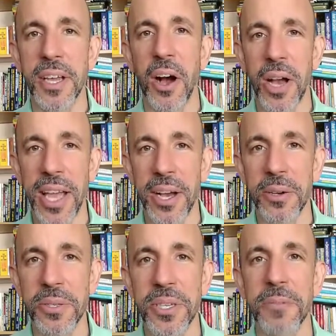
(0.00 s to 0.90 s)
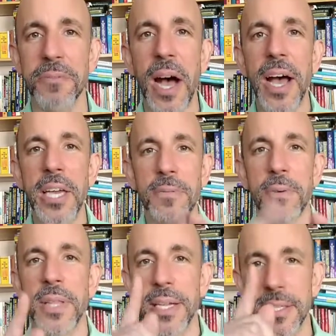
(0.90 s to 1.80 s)
else vying
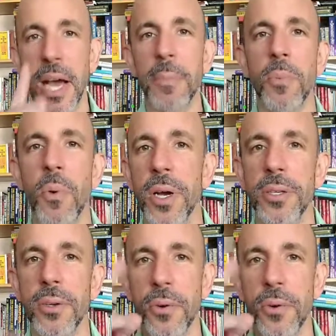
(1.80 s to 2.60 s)
for that top 1